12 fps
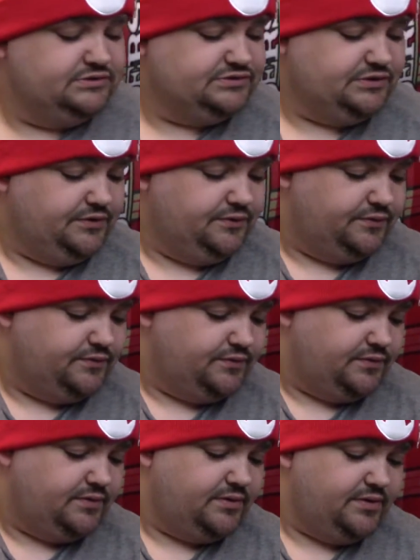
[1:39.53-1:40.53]
So,
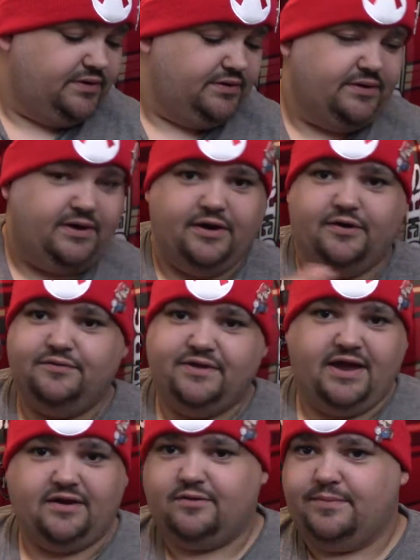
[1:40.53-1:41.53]
Arrow
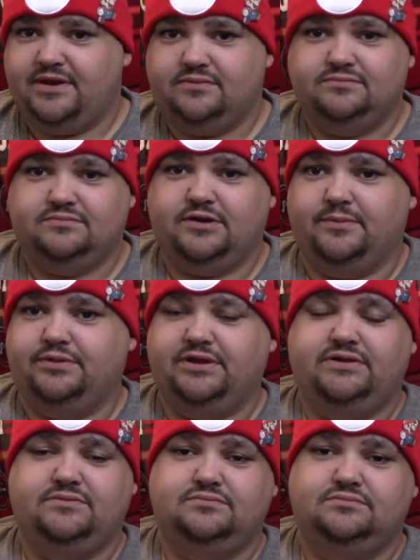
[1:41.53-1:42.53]
the Acrobat,
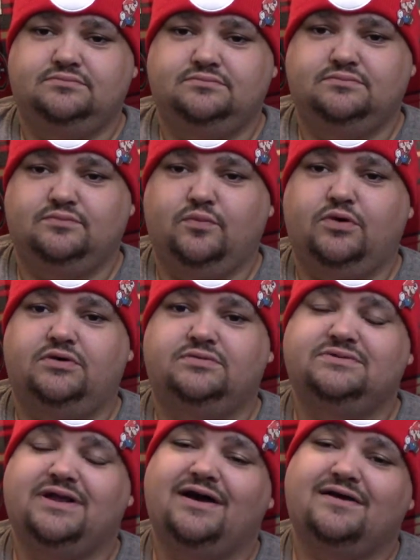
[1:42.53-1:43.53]
complete.
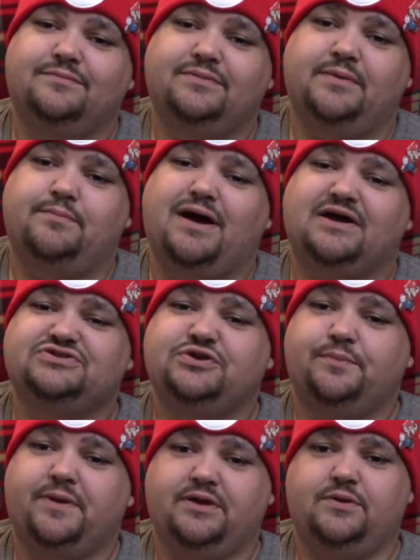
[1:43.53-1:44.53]
Well, not complete, box
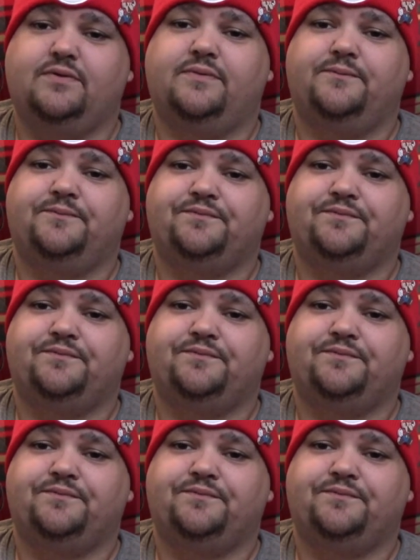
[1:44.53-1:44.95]
no manual.